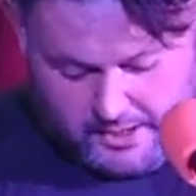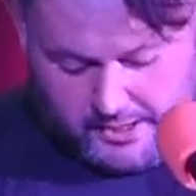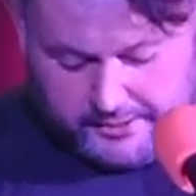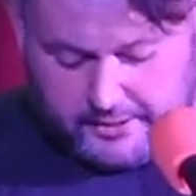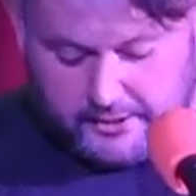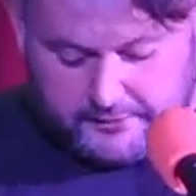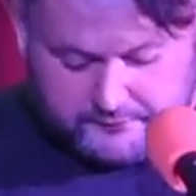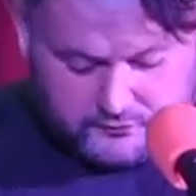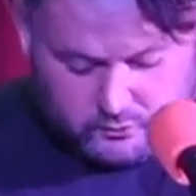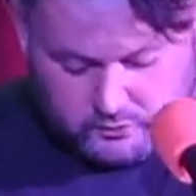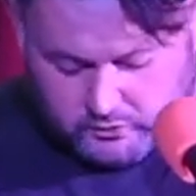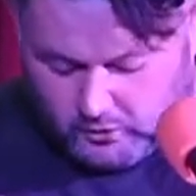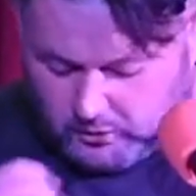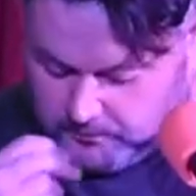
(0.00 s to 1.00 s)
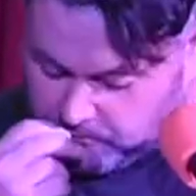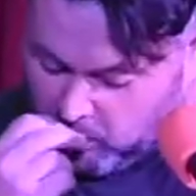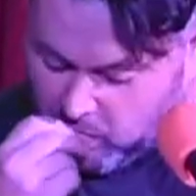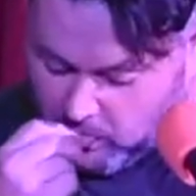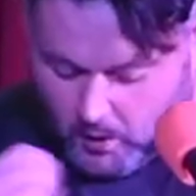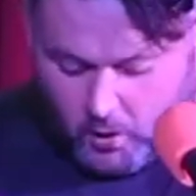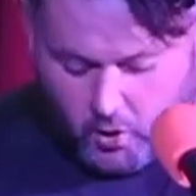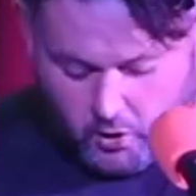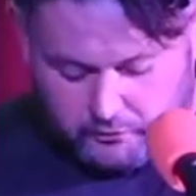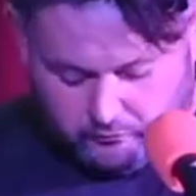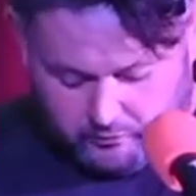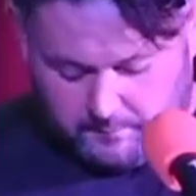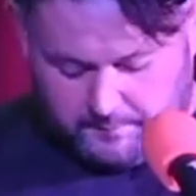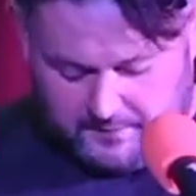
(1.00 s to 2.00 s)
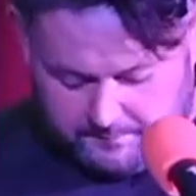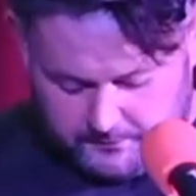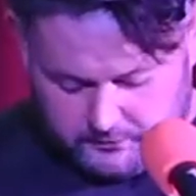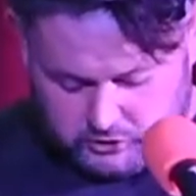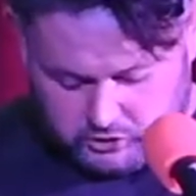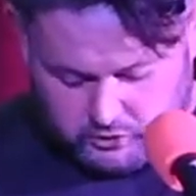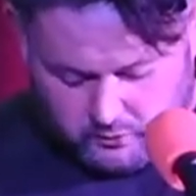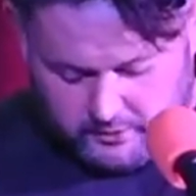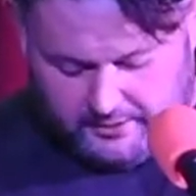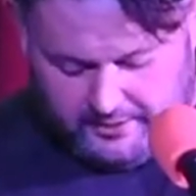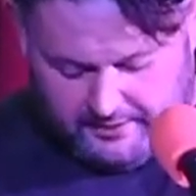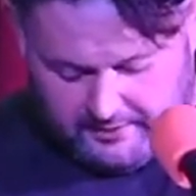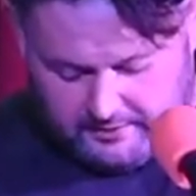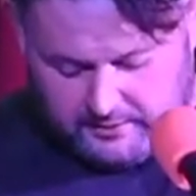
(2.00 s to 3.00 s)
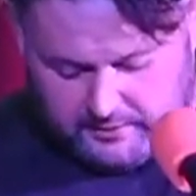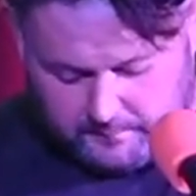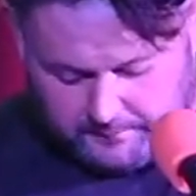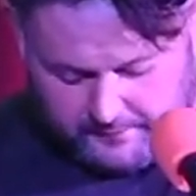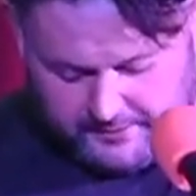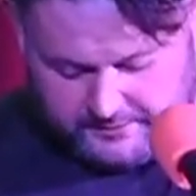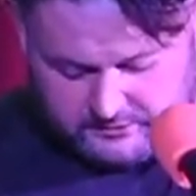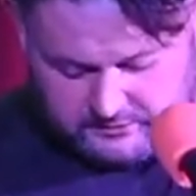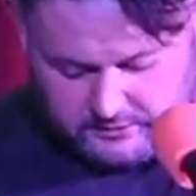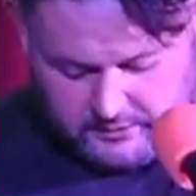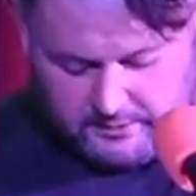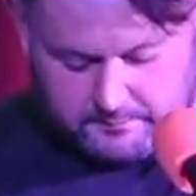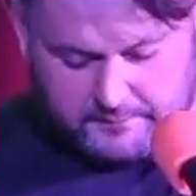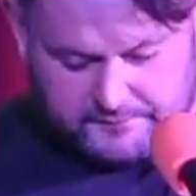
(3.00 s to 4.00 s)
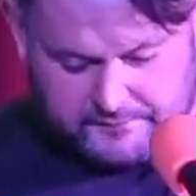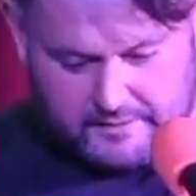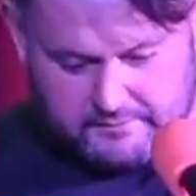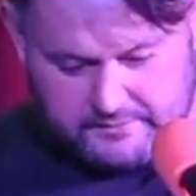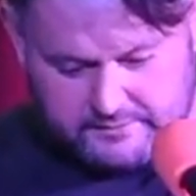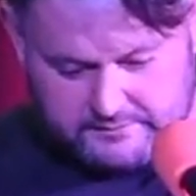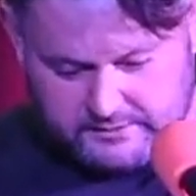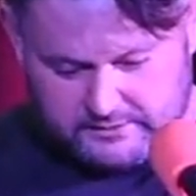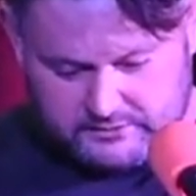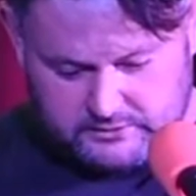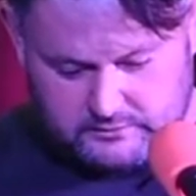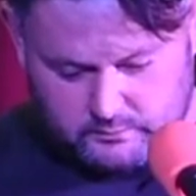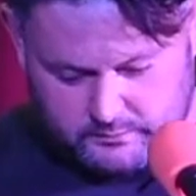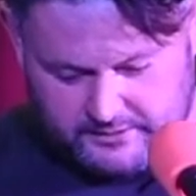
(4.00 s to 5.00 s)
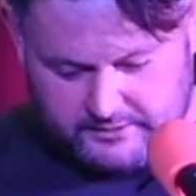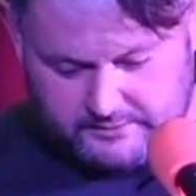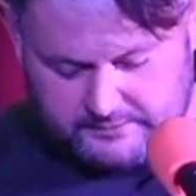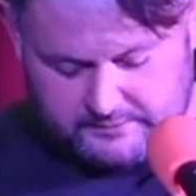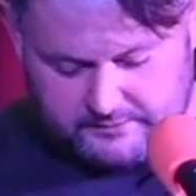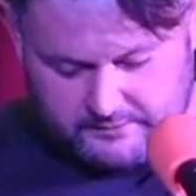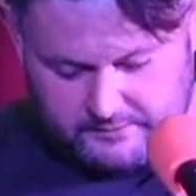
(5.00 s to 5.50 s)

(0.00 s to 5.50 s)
and a lot of so-called ordinary people scoring highly priced but very decent weed.